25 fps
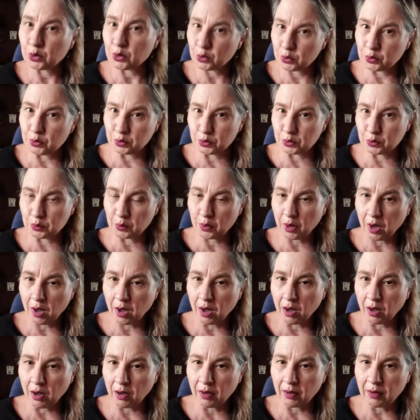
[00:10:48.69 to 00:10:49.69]
who you
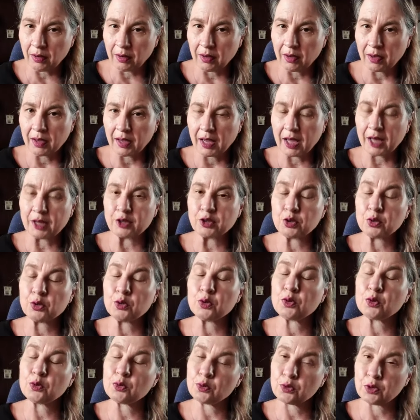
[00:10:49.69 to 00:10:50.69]
are and who
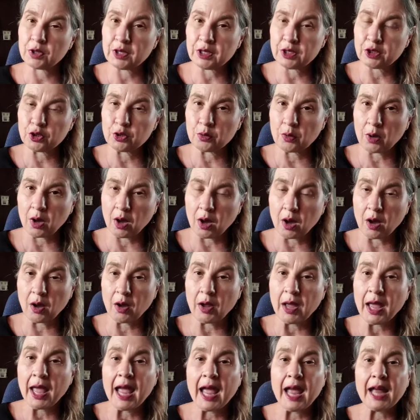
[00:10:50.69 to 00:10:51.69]
you think you are,